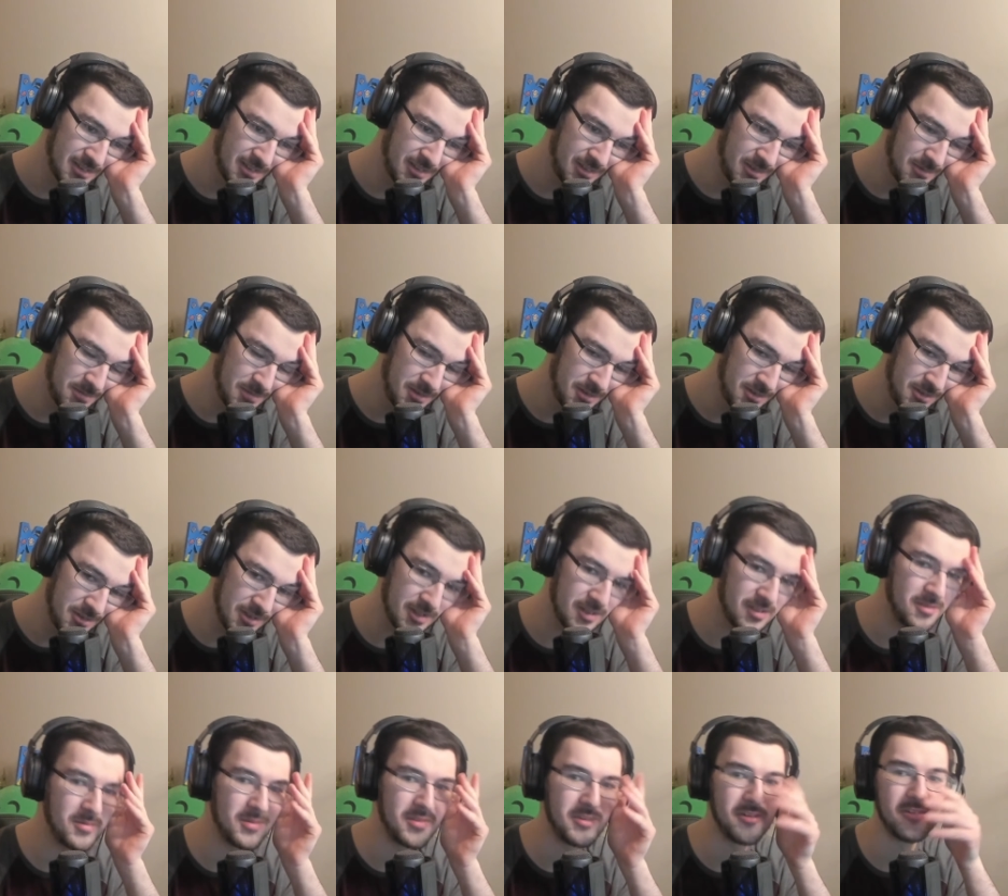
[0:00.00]
You've been do
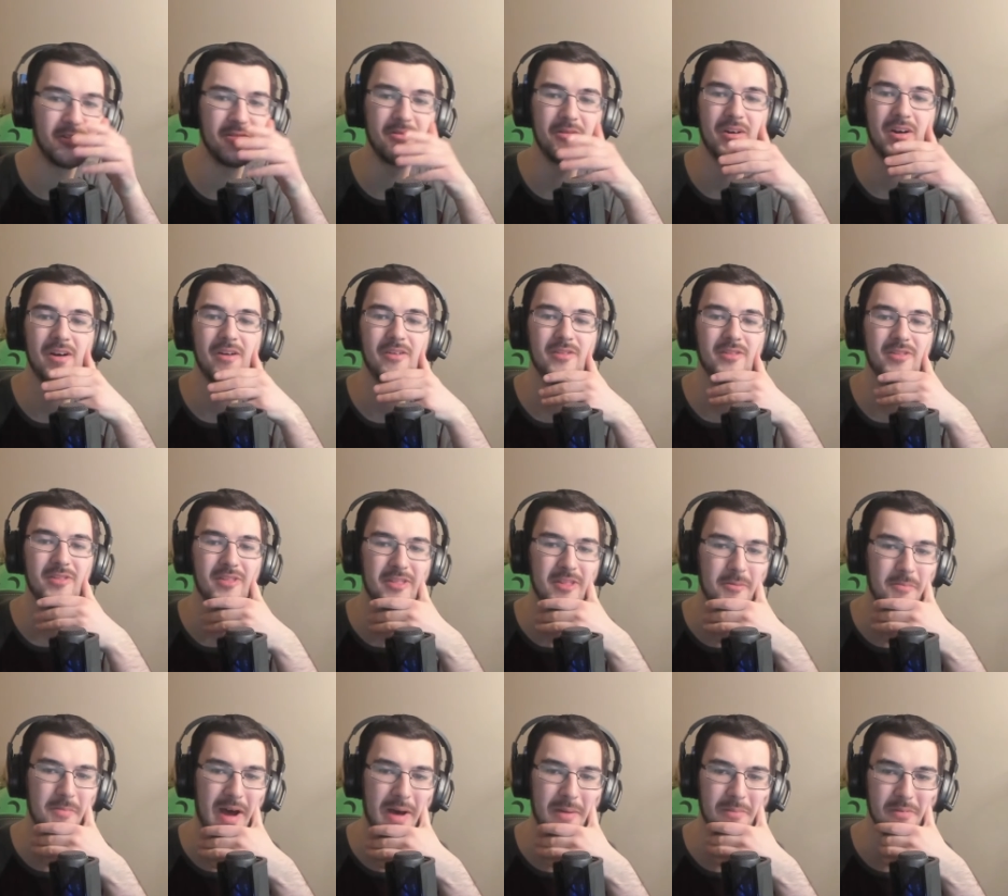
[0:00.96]
you've been doing well with the
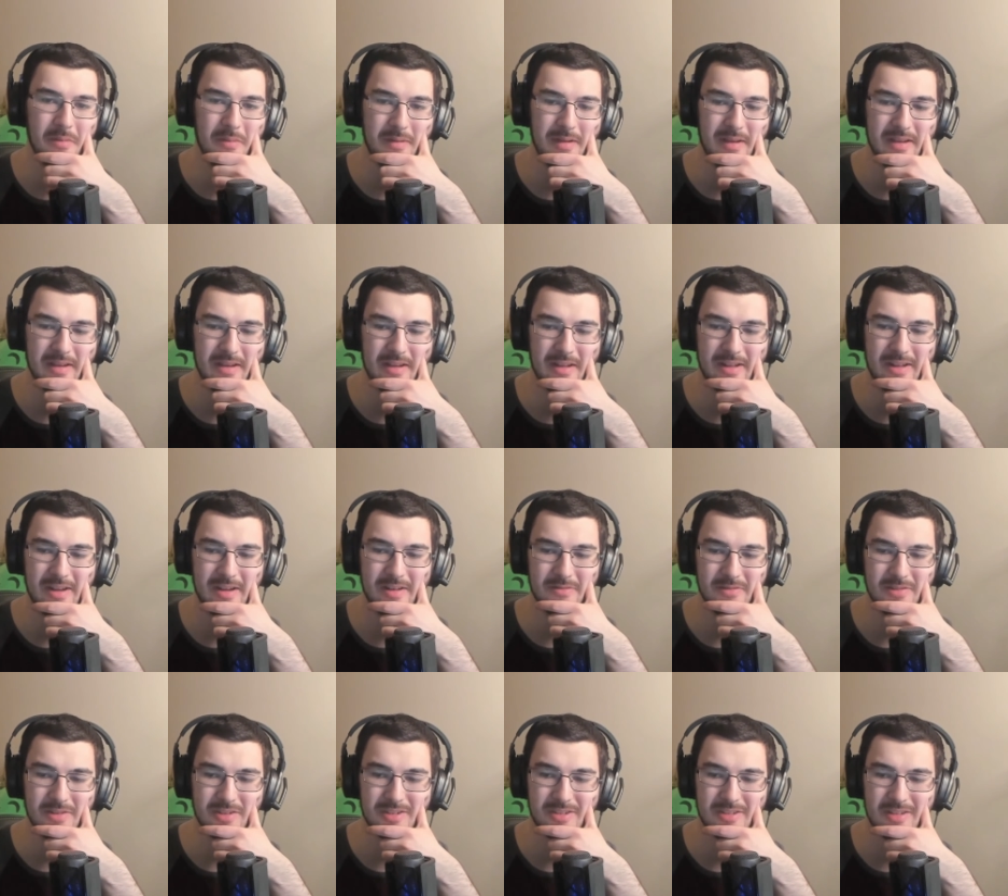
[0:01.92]
Papa Meat, and
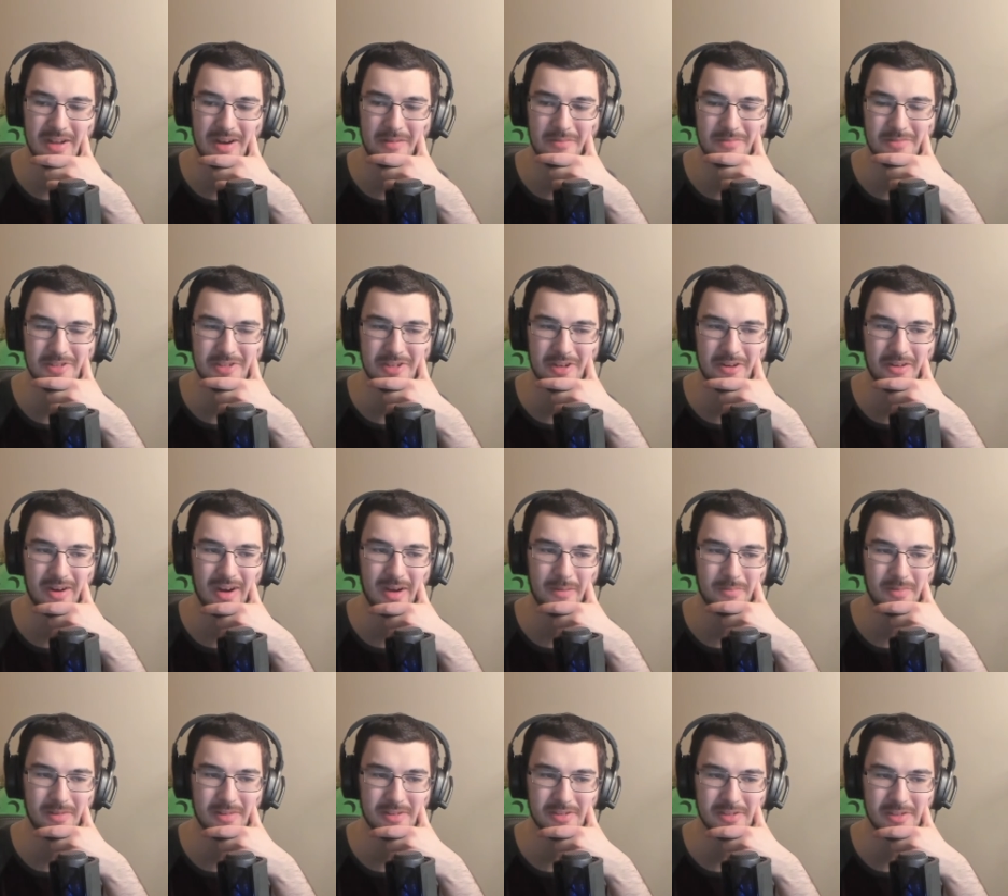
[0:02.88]
just I'm so
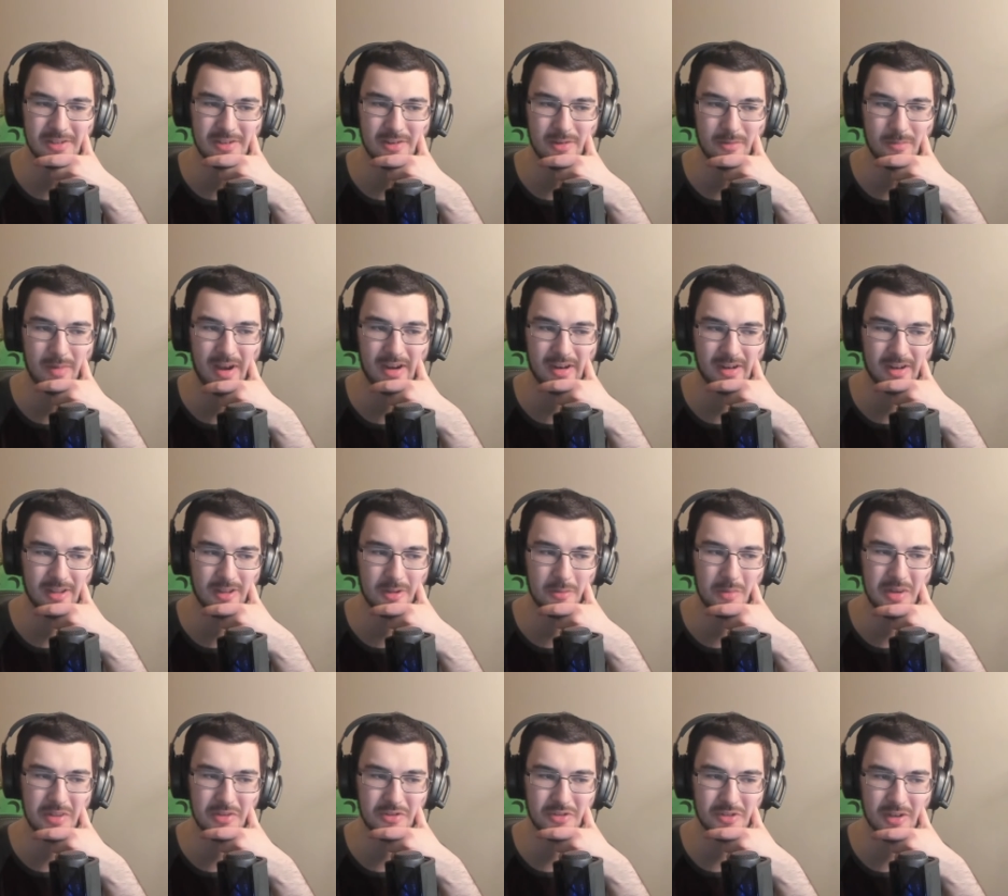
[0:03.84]
happy to see you're back on the
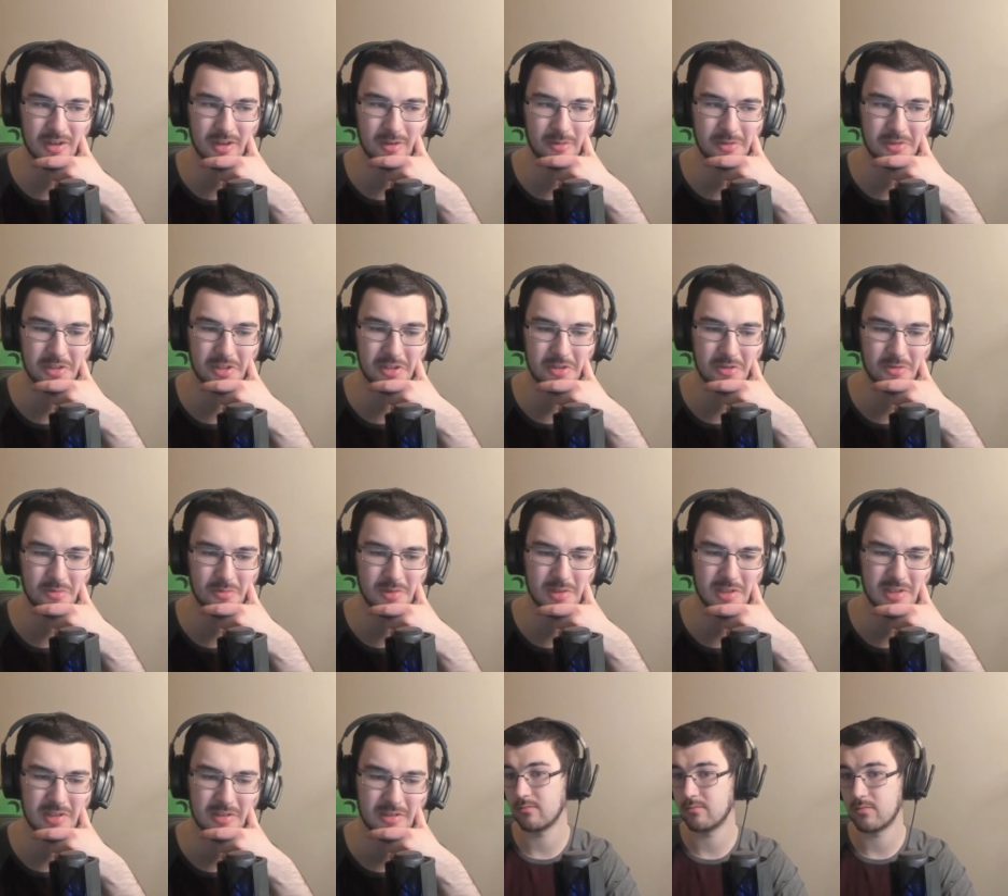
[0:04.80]
main channel with the tunes.